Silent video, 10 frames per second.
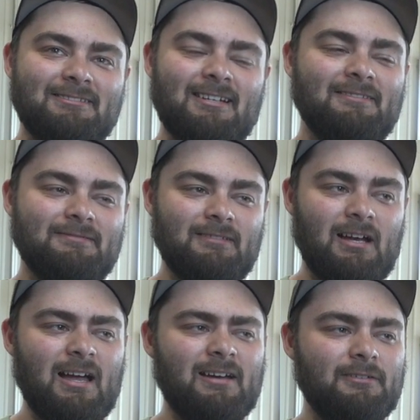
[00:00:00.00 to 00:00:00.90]
Yeah.
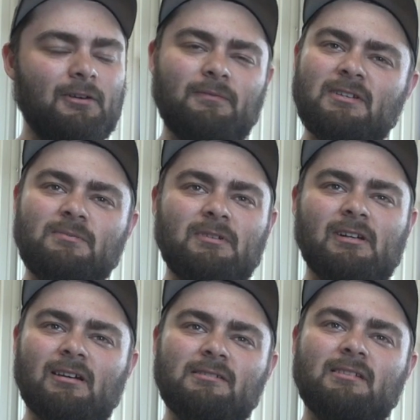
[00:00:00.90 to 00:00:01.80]
I don't know if this one
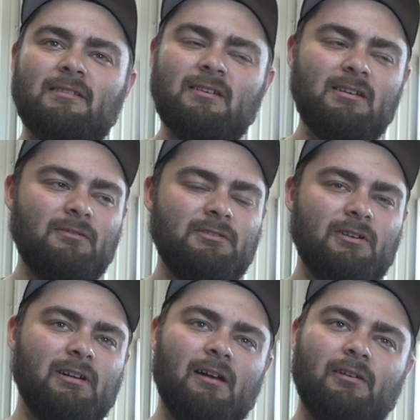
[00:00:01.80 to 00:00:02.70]
does. I think he only
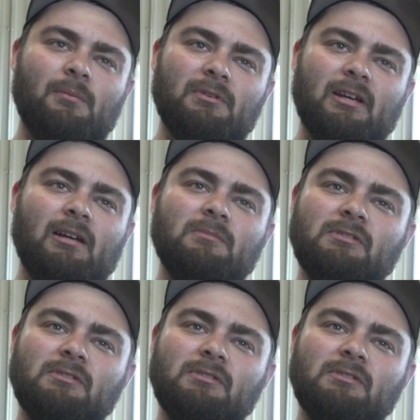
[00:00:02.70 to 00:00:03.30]
took it out a couple times.